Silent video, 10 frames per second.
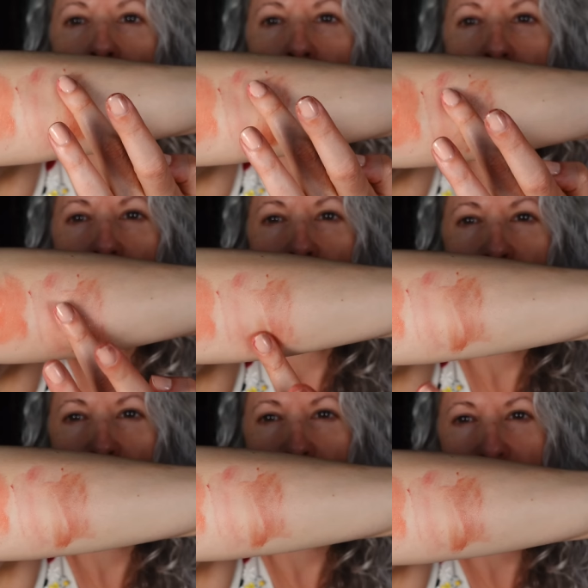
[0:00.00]
The Miracle
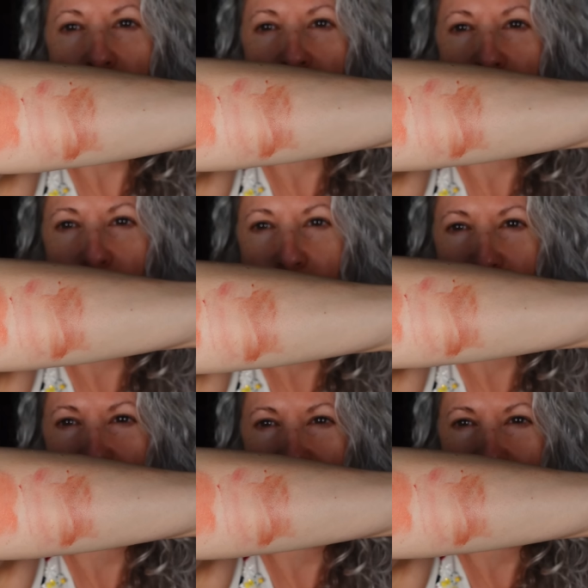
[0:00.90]
Balms are
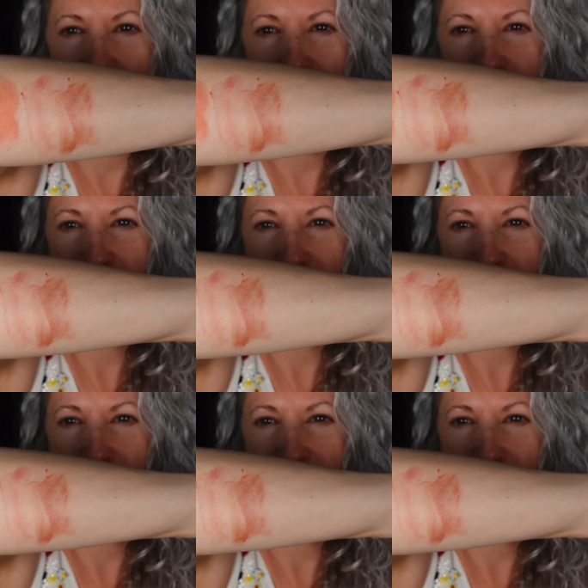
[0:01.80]
super sheer.